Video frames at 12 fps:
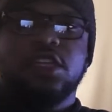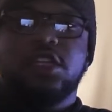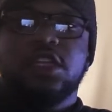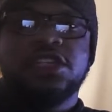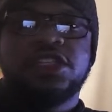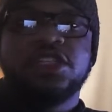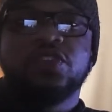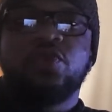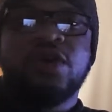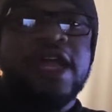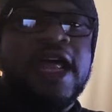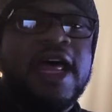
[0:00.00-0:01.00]
This is
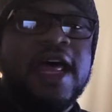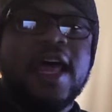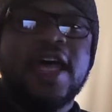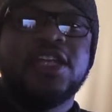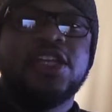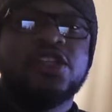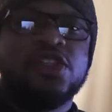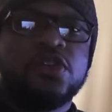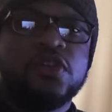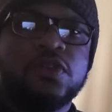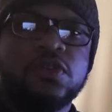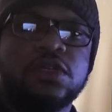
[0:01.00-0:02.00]
what I had to
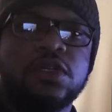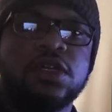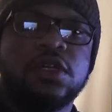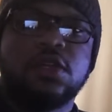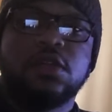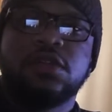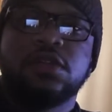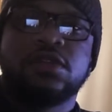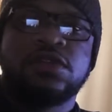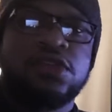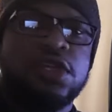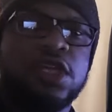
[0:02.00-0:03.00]
do.
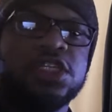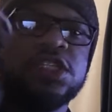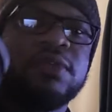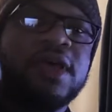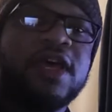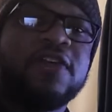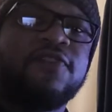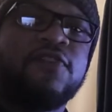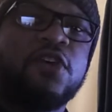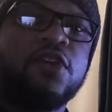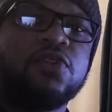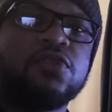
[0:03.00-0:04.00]
Get some
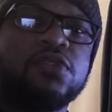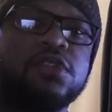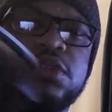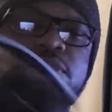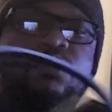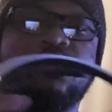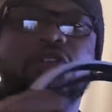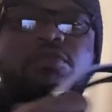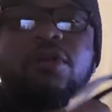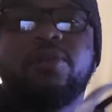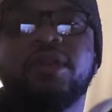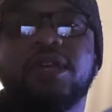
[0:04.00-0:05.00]
headphones, put
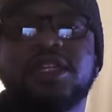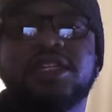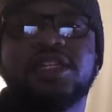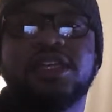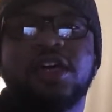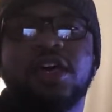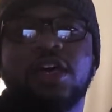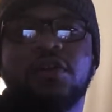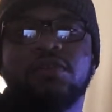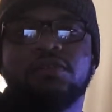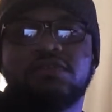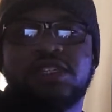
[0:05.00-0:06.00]
them up against the
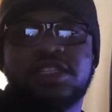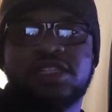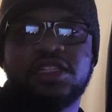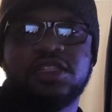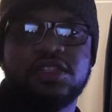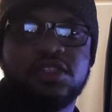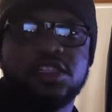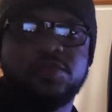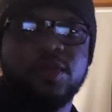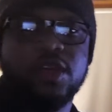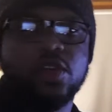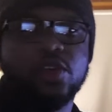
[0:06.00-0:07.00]
um
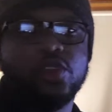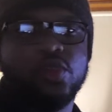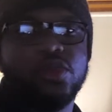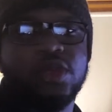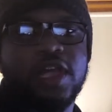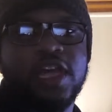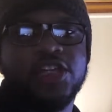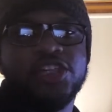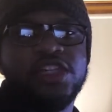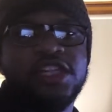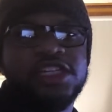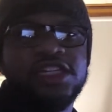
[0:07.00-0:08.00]
speakers on your
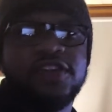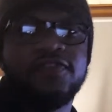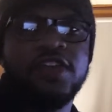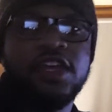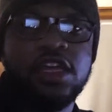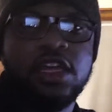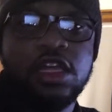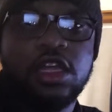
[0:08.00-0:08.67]
HD TV